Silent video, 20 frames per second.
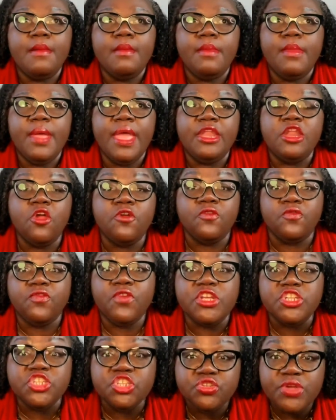And her
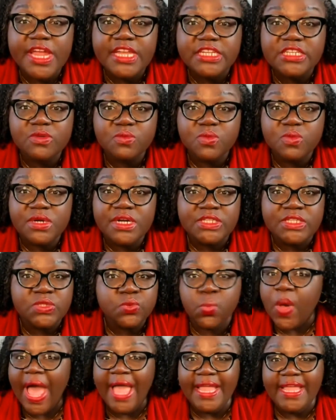frustration was,
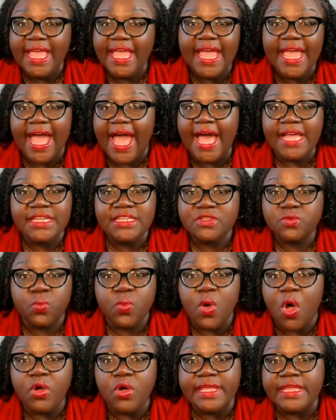why can't I just
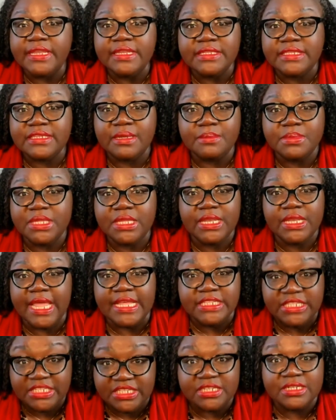walk into something
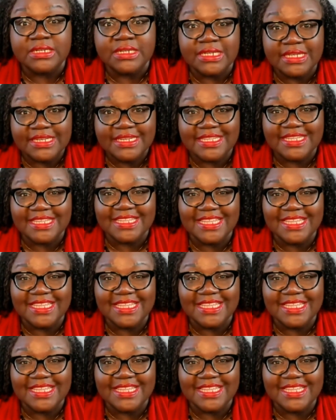that's good?